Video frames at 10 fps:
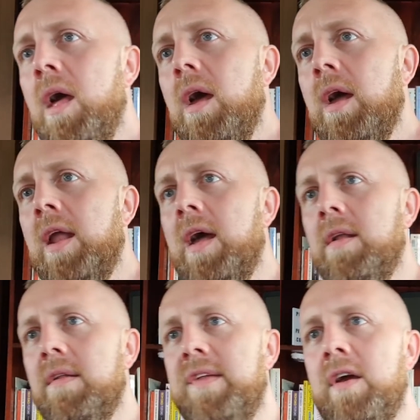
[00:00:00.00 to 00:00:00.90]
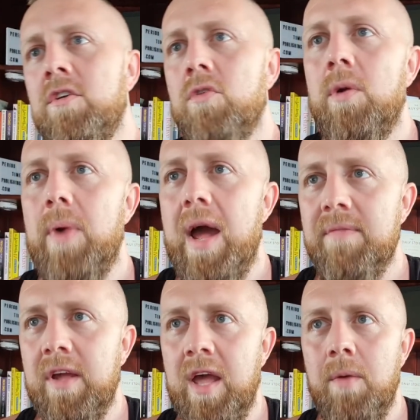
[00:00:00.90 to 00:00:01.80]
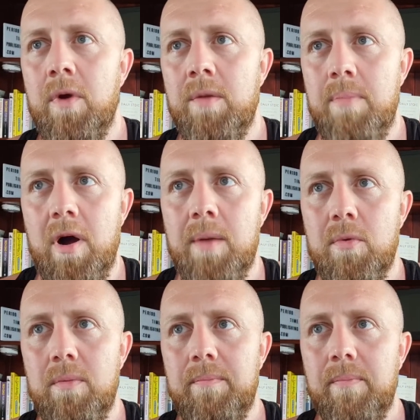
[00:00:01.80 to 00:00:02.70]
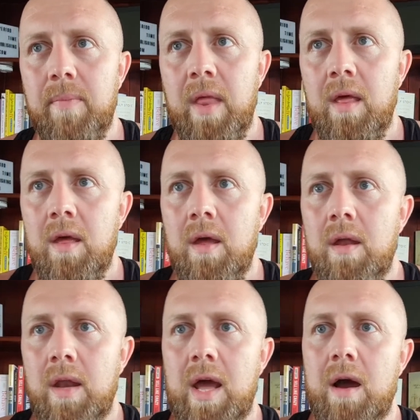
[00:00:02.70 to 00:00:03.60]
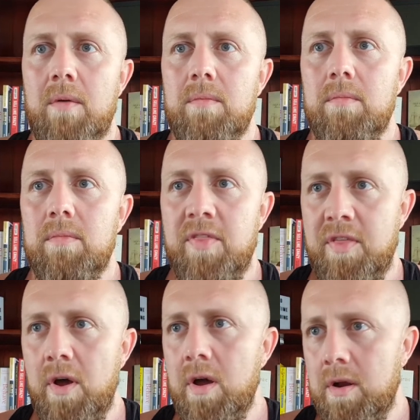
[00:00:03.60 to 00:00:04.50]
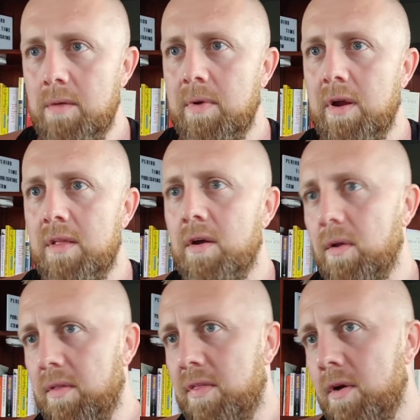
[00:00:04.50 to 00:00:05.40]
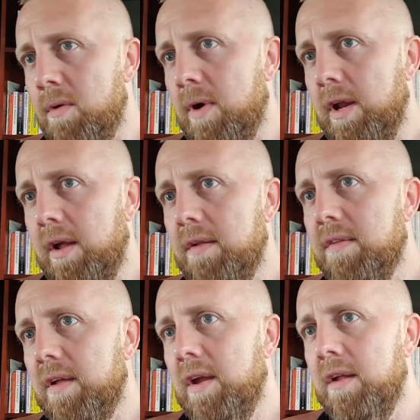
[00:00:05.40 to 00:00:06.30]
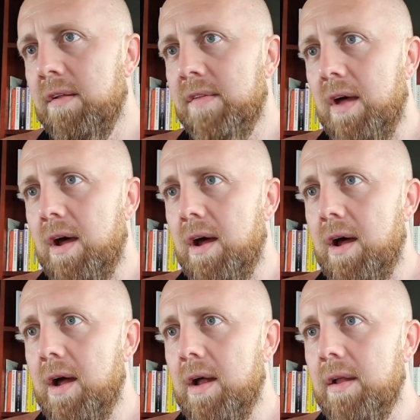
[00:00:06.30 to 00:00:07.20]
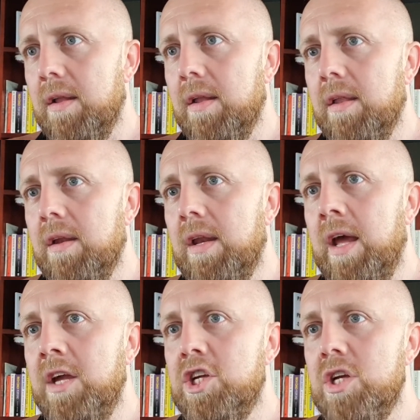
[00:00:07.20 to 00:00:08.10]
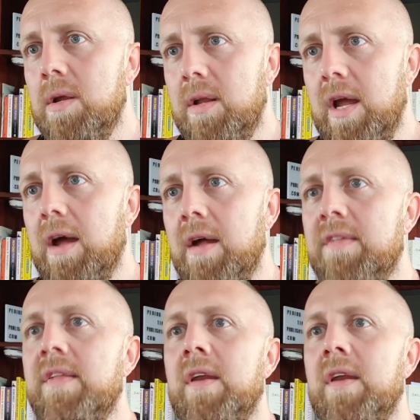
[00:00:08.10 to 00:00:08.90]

And then secondary, we have the Keyword Bible. Now, third, I'm going to tell you what the third one is. It is the niche. Yeah, it's the